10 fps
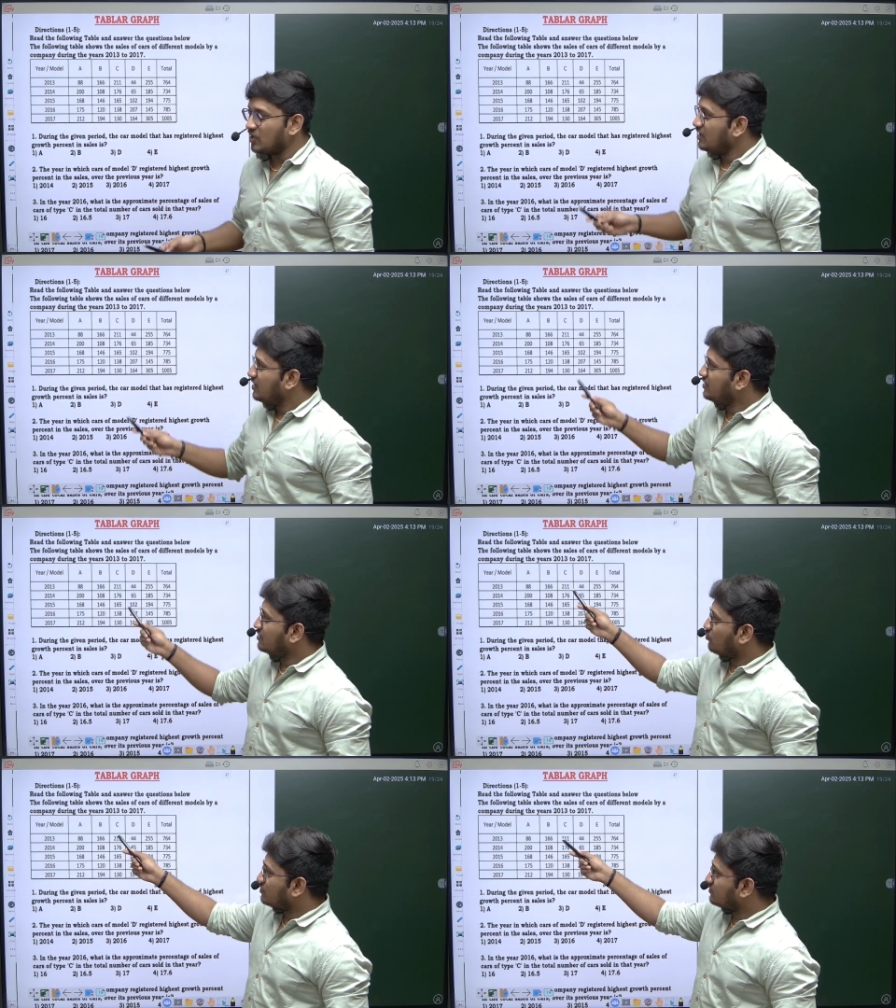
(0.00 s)

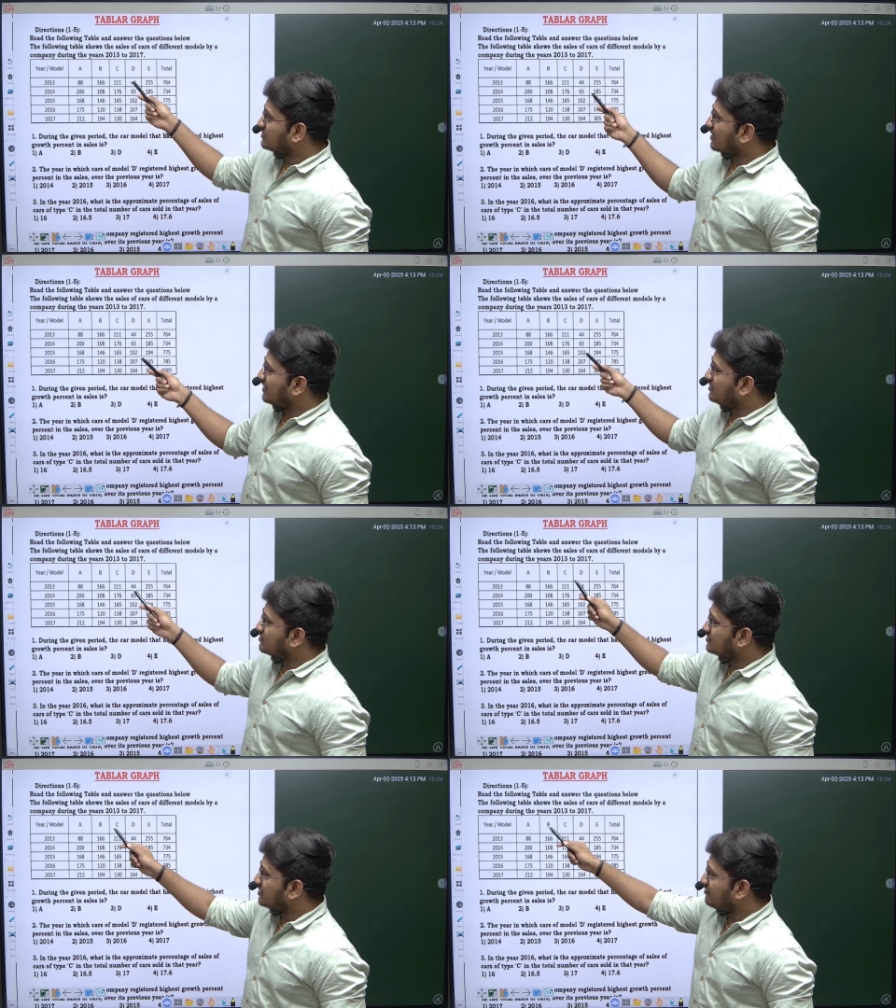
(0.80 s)
Here, what was the
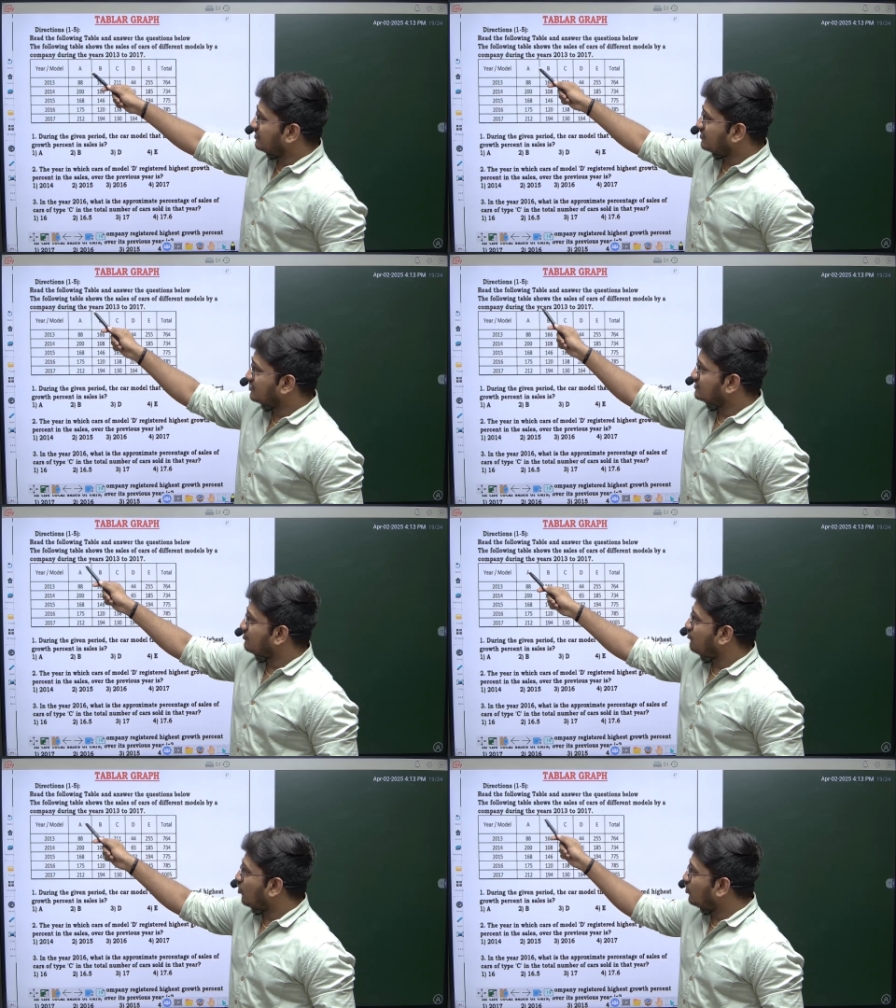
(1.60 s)
conditions given here?
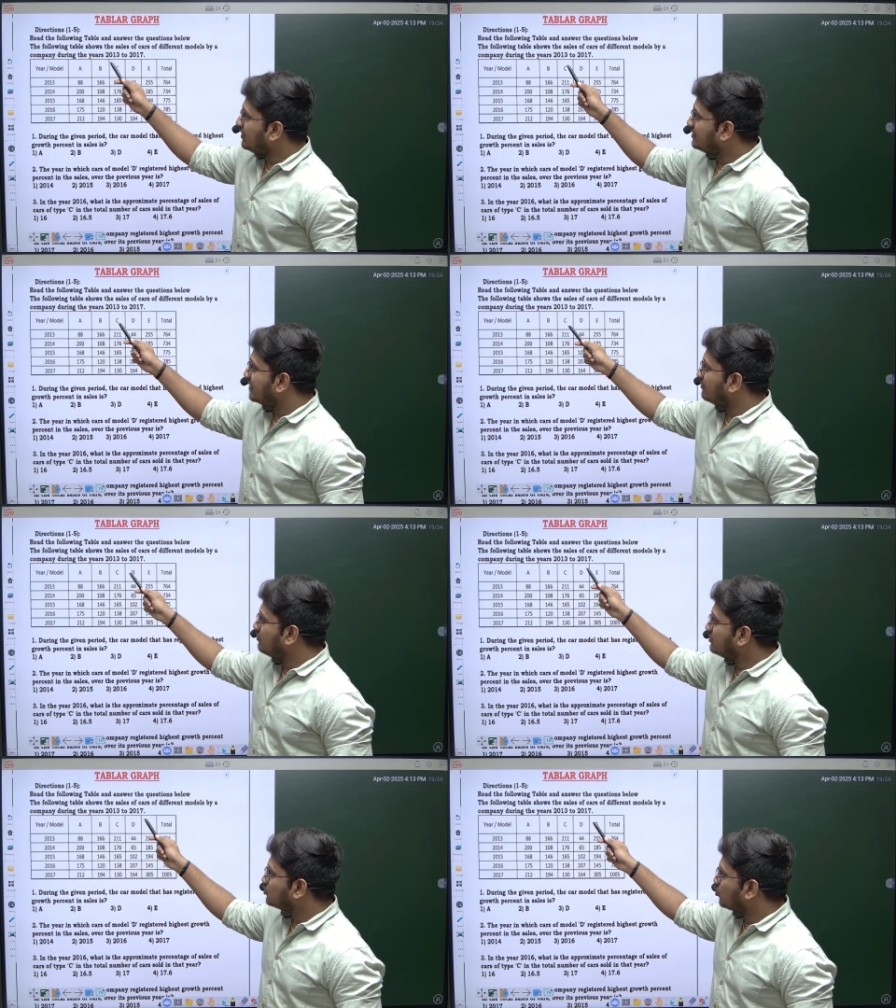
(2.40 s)
The following
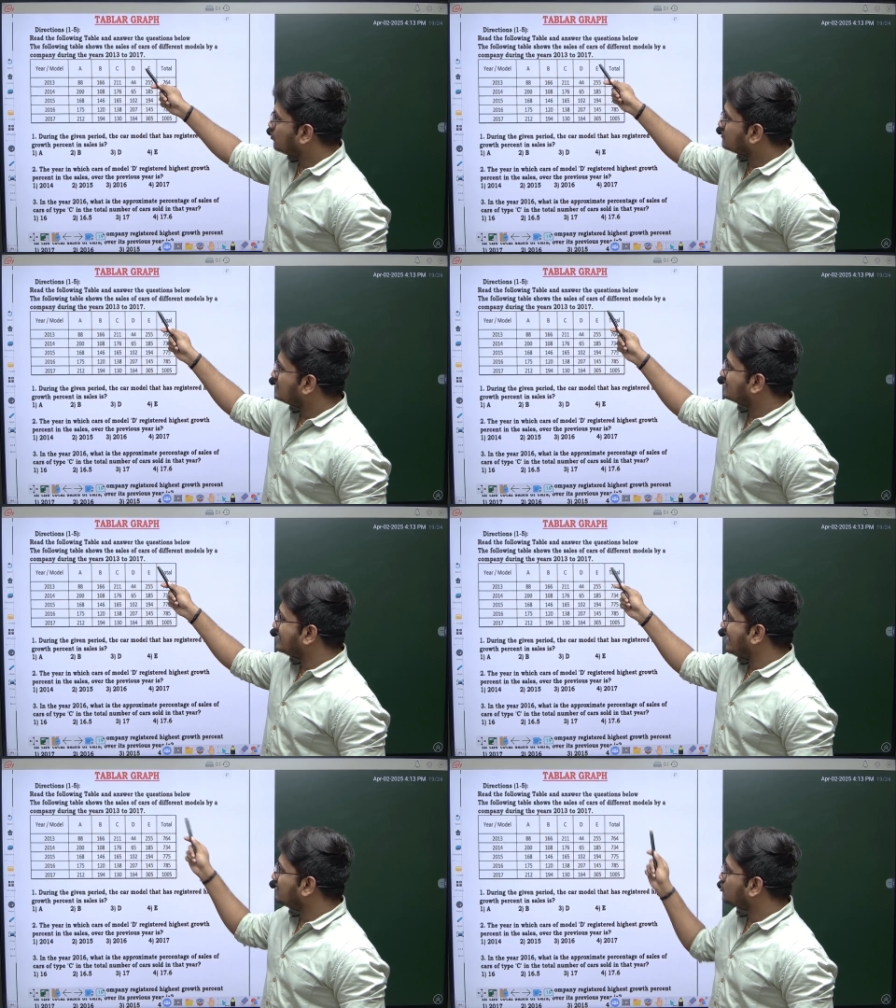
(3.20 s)
table shows the
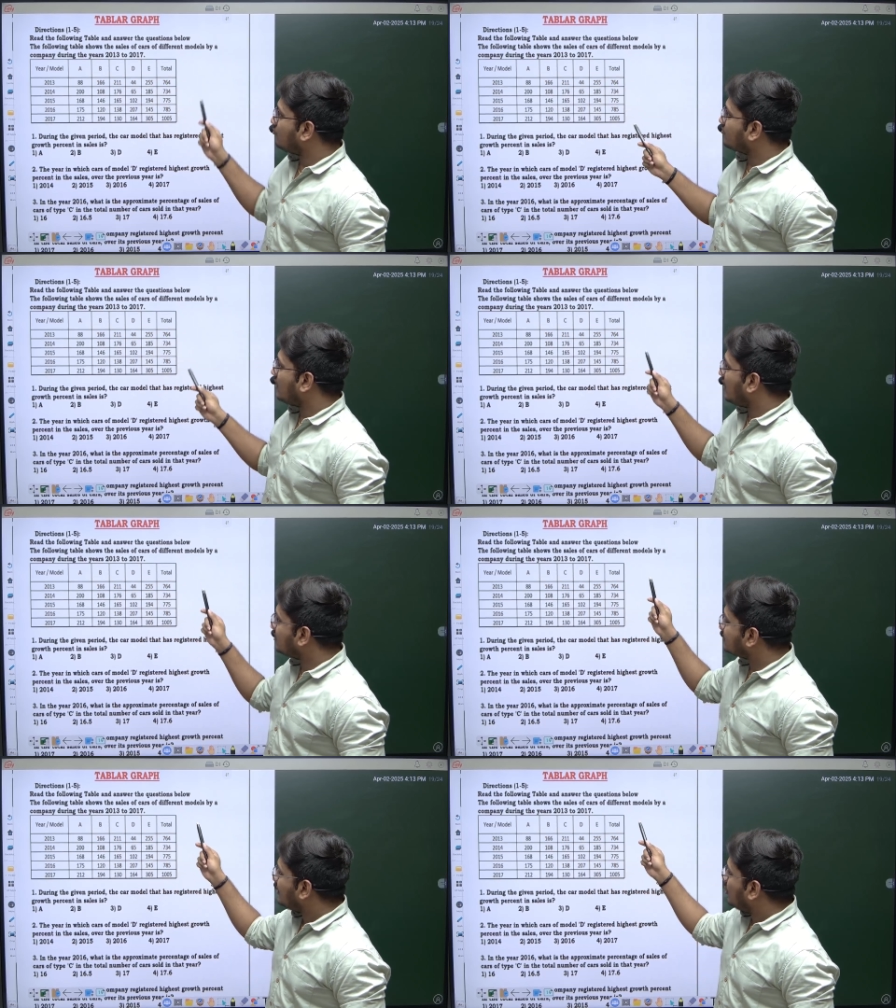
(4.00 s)
sales of
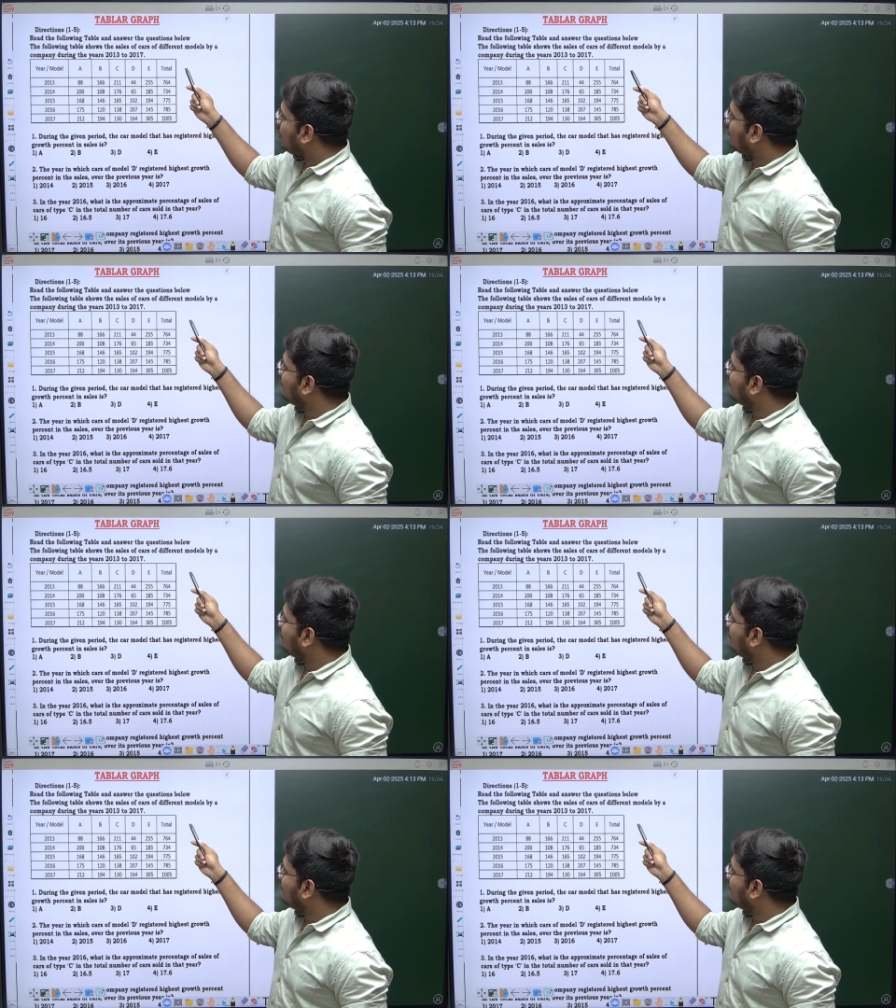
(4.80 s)
cars of